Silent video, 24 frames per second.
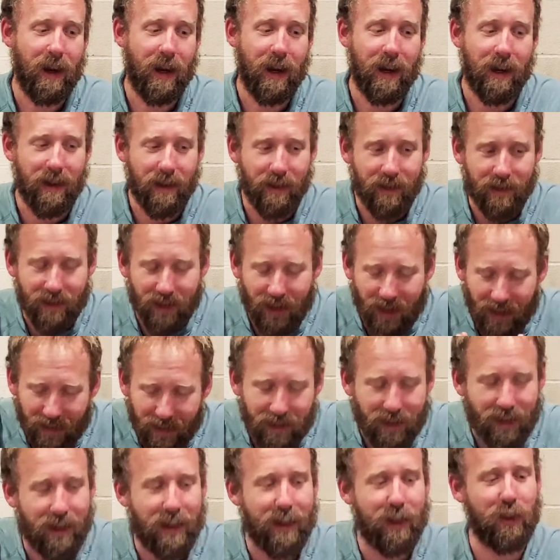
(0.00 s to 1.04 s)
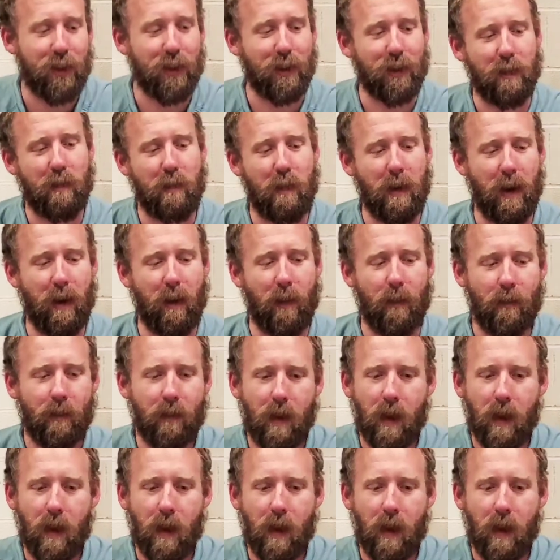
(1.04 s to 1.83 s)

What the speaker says: It is a delicious beer.